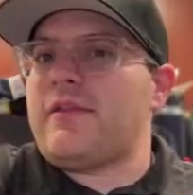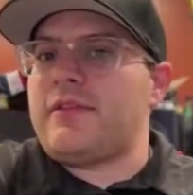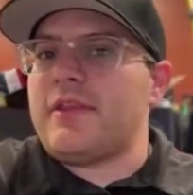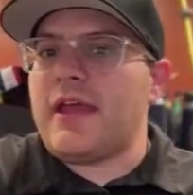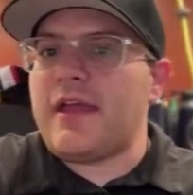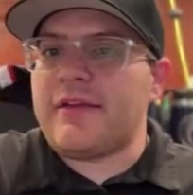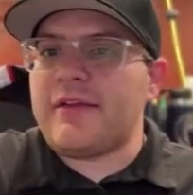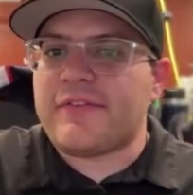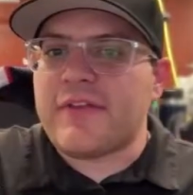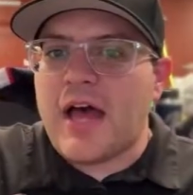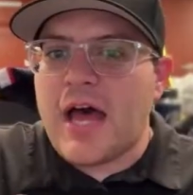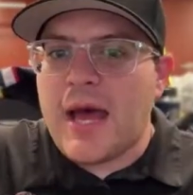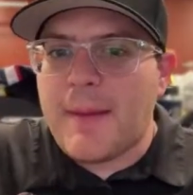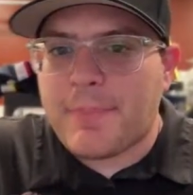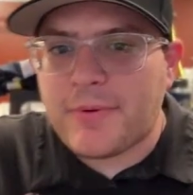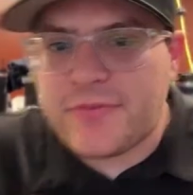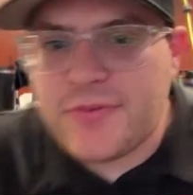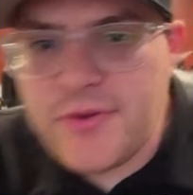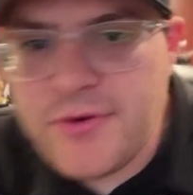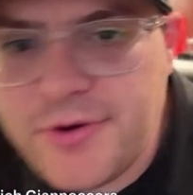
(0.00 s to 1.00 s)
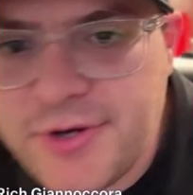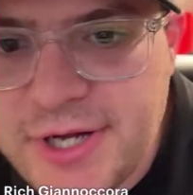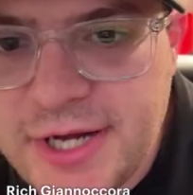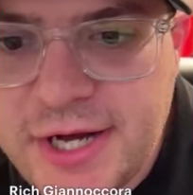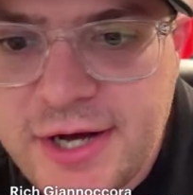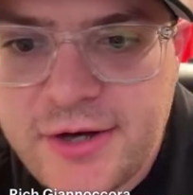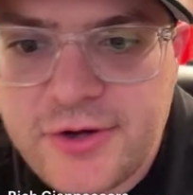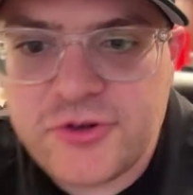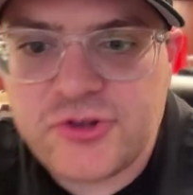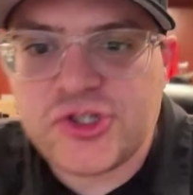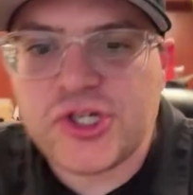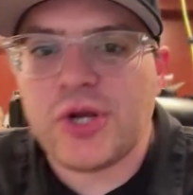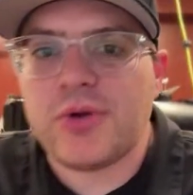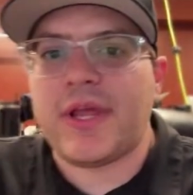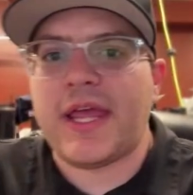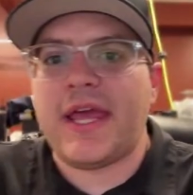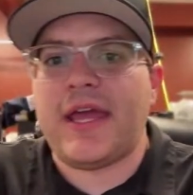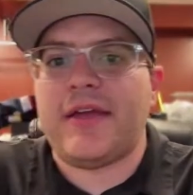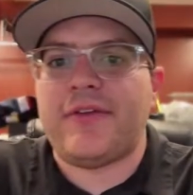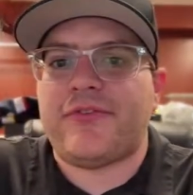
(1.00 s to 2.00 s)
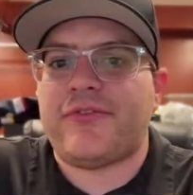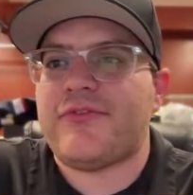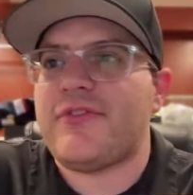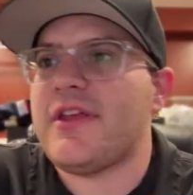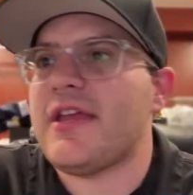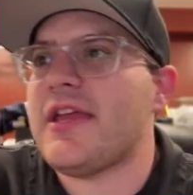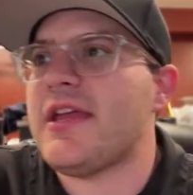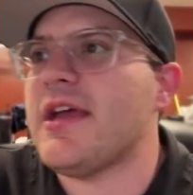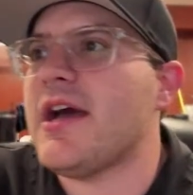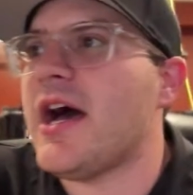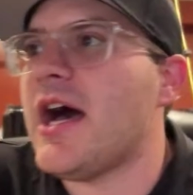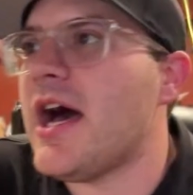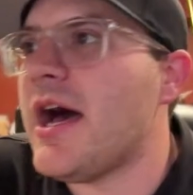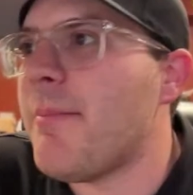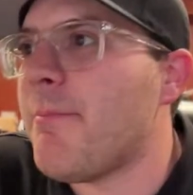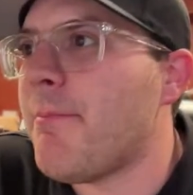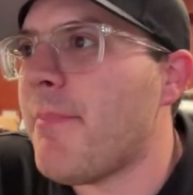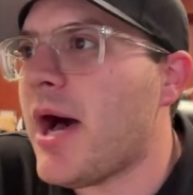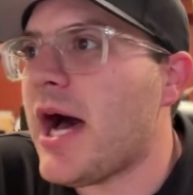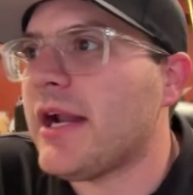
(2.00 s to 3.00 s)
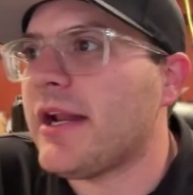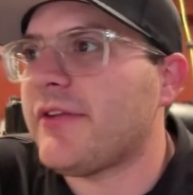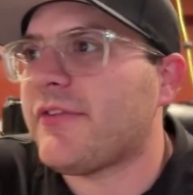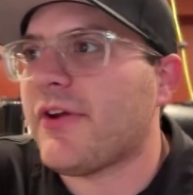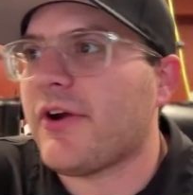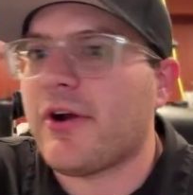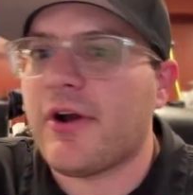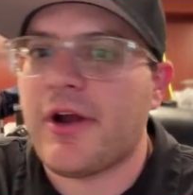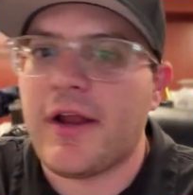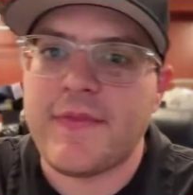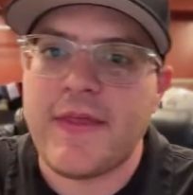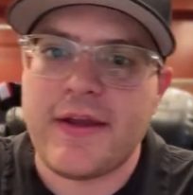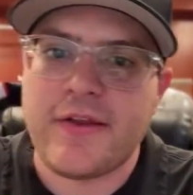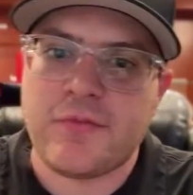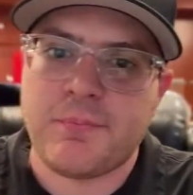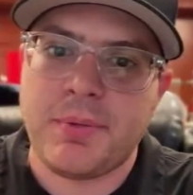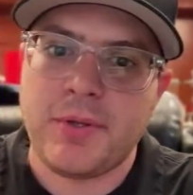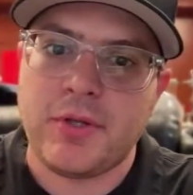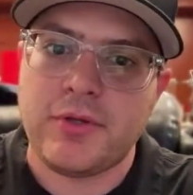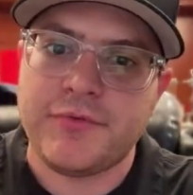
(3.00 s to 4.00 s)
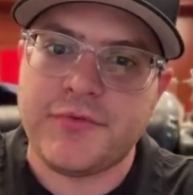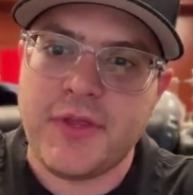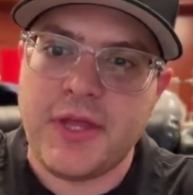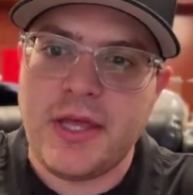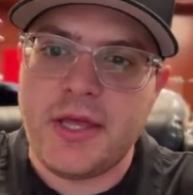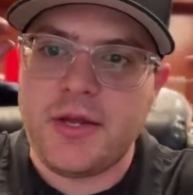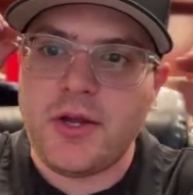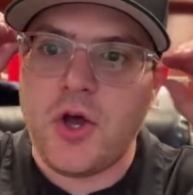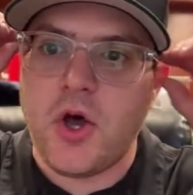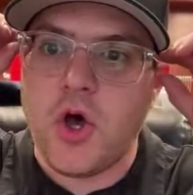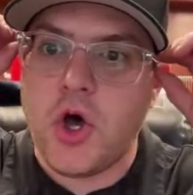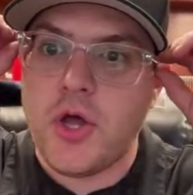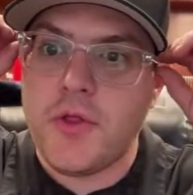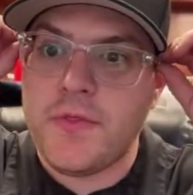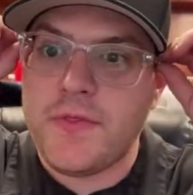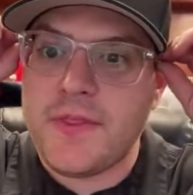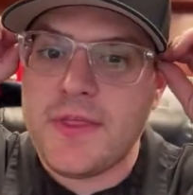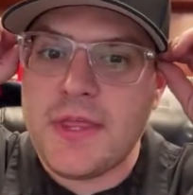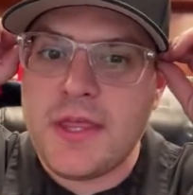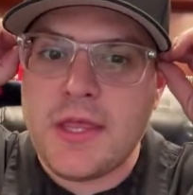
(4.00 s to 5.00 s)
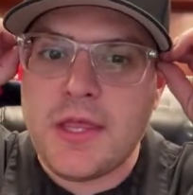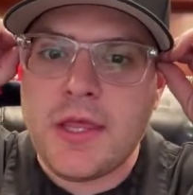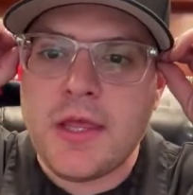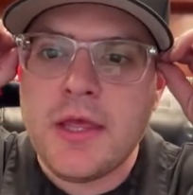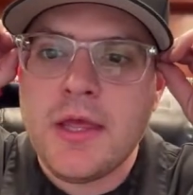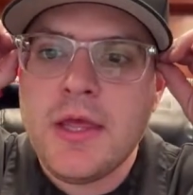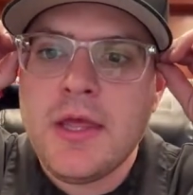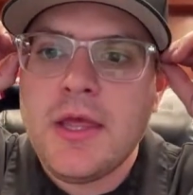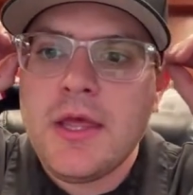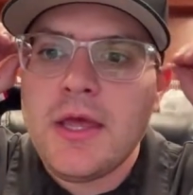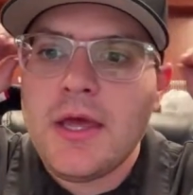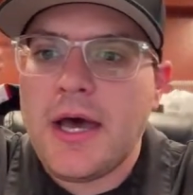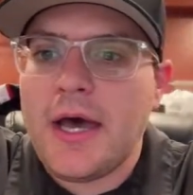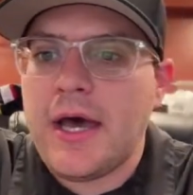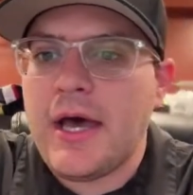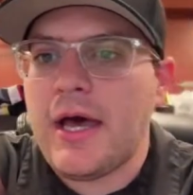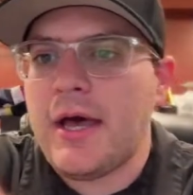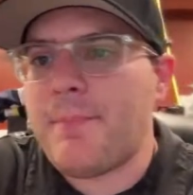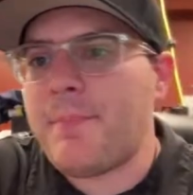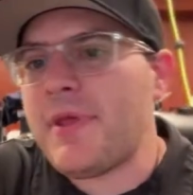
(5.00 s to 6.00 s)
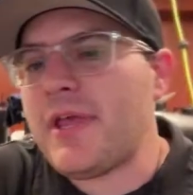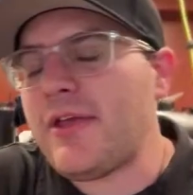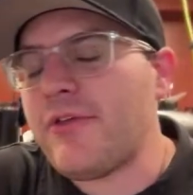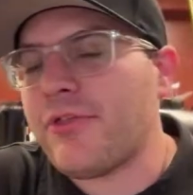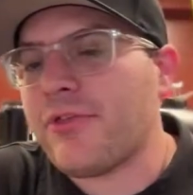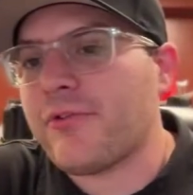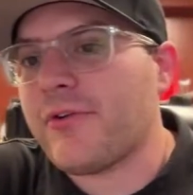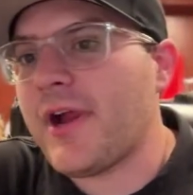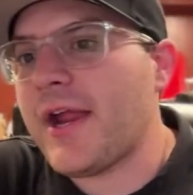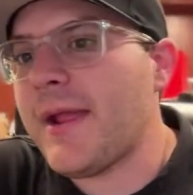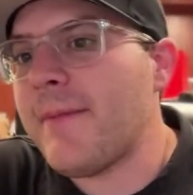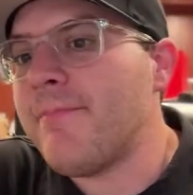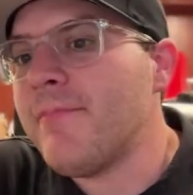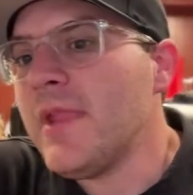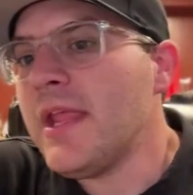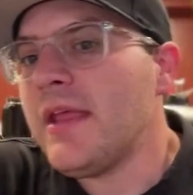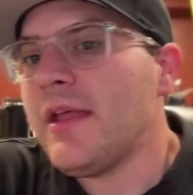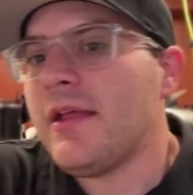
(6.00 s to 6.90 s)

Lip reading: nice opportunity here to showcase the monitoring that is built in on the P3.